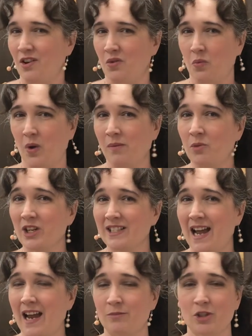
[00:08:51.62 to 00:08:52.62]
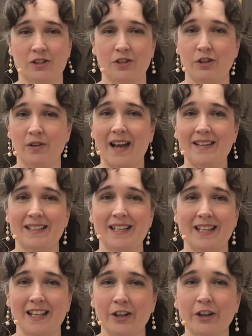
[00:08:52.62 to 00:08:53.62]
One more time, just so you guys can
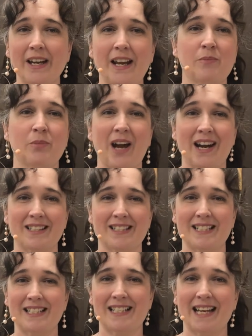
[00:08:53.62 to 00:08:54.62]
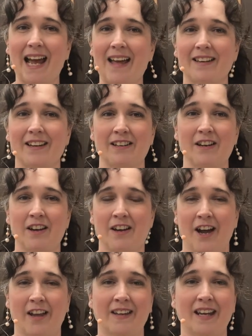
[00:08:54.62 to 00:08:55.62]
hear it and practice it together.
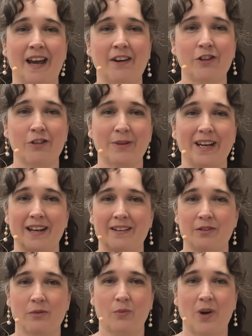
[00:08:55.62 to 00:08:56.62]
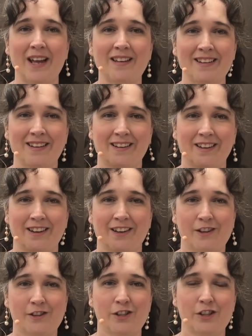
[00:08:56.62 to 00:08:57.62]
On the count of 3. 1,
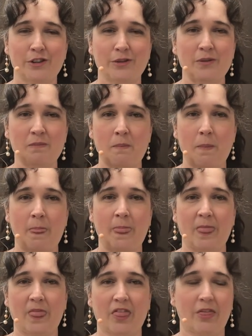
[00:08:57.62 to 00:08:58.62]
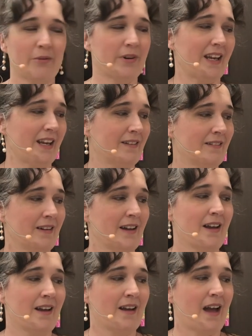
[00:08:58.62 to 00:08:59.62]
2, 3.
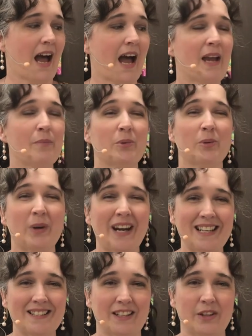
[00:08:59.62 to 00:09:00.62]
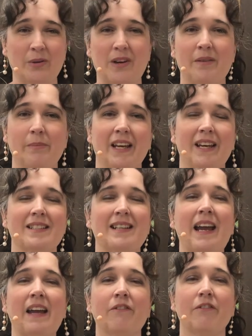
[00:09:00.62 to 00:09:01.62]
I praise you because
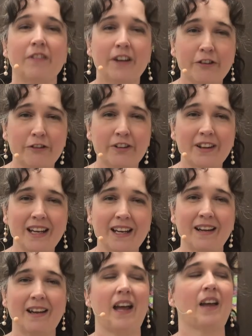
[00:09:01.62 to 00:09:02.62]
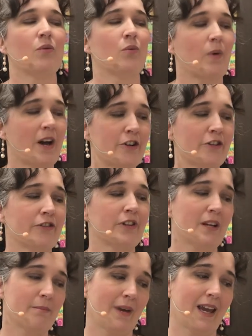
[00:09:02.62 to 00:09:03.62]
I am fearfully and
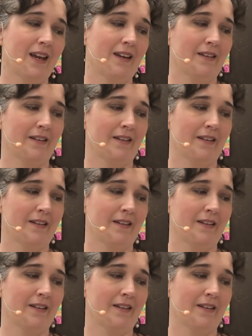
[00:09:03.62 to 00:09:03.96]
wonderfully made.